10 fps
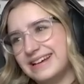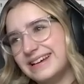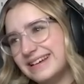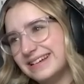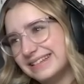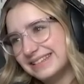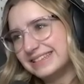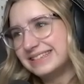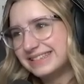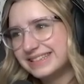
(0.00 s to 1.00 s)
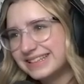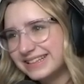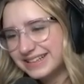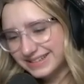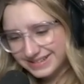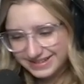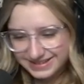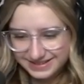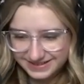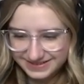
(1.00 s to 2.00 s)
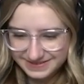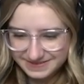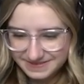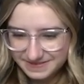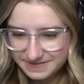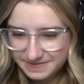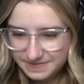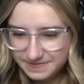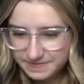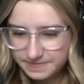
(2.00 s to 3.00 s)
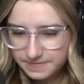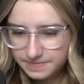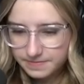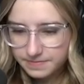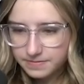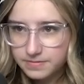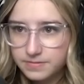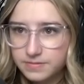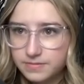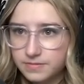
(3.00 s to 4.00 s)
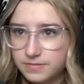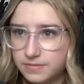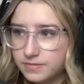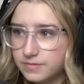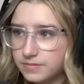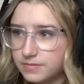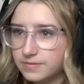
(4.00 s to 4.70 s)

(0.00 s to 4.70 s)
No words are spoken by the person on screen.